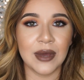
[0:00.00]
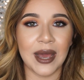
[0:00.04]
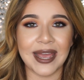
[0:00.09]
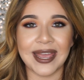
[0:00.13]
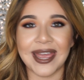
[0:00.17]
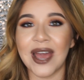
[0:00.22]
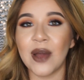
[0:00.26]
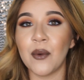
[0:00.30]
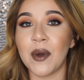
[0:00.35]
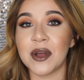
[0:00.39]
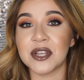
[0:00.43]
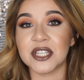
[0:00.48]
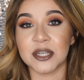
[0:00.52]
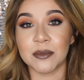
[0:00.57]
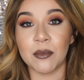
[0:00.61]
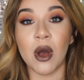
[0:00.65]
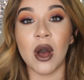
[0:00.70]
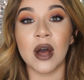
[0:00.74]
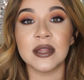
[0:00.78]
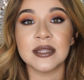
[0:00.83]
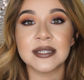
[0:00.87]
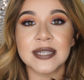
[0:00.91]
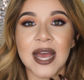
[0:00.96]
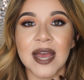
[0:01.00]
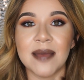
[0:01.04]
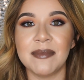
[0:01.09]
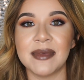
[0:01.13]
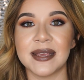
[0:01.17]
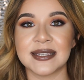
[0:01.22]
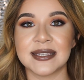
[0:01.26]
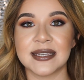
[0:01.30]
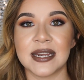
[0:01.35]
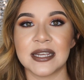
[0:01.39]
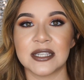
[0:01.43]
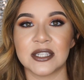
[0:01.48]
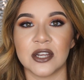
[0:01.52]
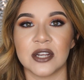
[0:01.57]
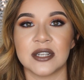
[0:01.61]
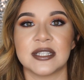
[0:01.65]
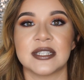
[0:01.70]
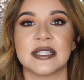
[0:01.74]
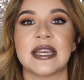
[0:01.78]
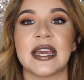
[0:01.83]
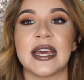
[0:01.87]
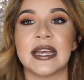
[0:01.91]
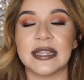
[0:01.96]
I can't watch them all the time because then I start
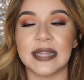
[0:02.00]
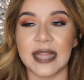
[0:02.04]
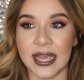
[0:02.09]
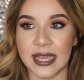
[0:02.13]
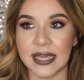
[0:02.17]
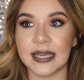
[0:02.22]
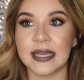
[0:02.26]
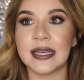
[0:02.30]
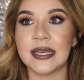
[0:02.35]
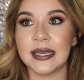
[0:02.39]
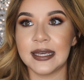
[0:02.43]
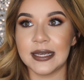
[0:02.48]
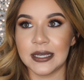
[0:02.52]
to get like,